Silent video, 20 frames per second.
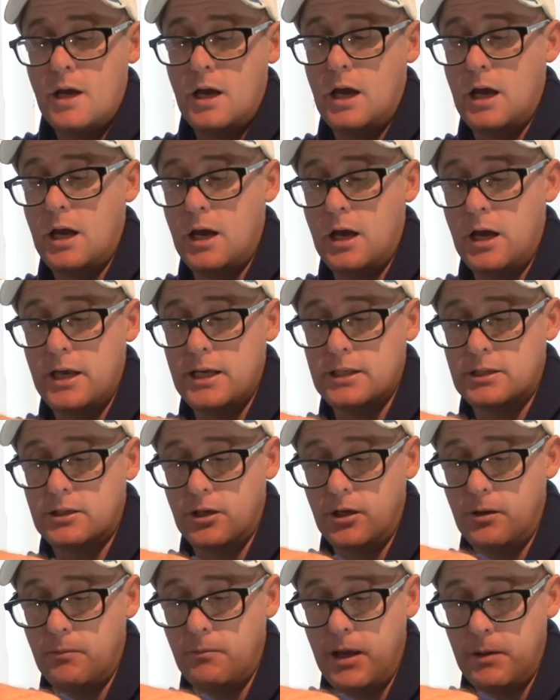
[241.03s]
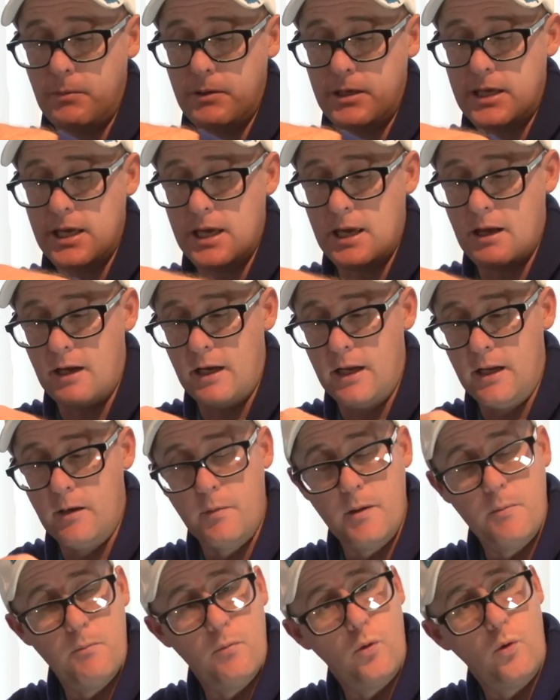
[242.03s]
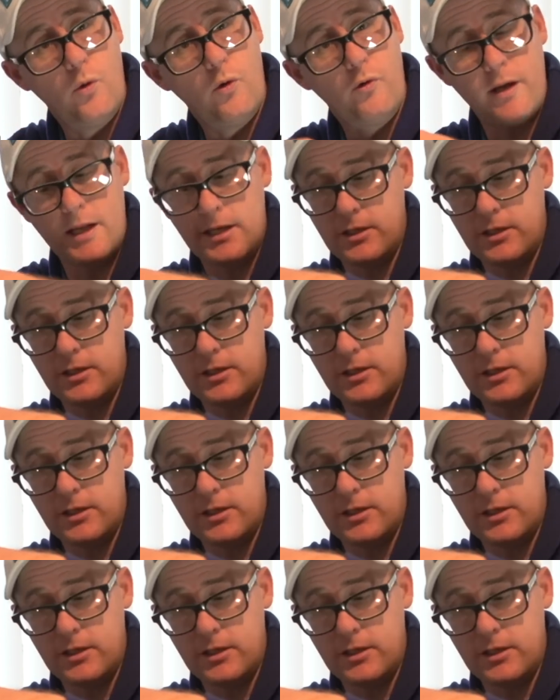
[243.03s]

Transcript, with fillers: uh, it's going to maybe gear a little bit more